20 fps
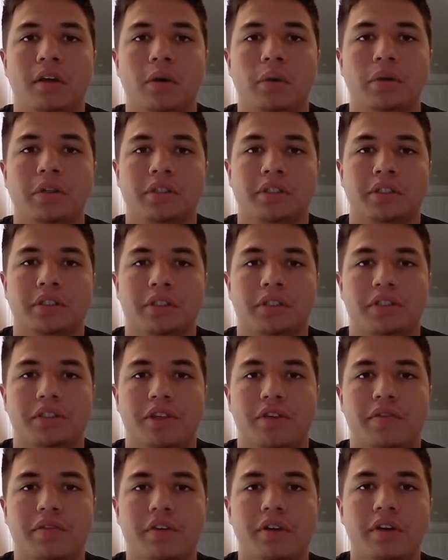which is a
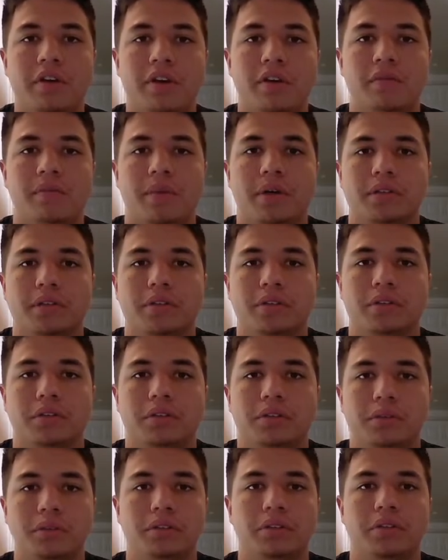stiffening of muscles
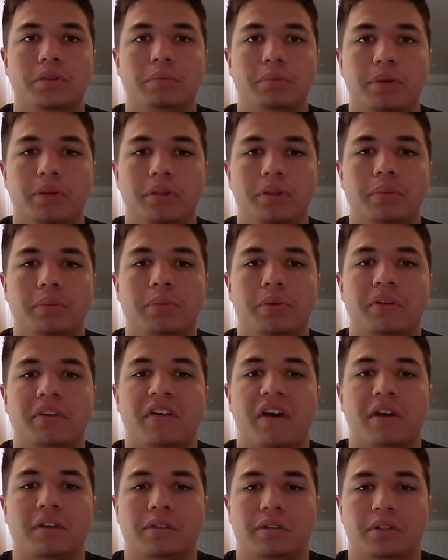due to the buildup of
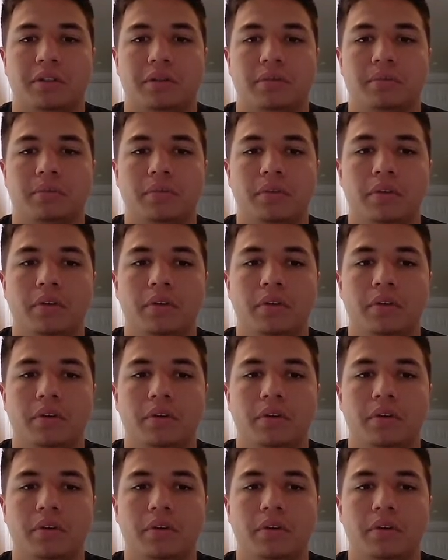calcium.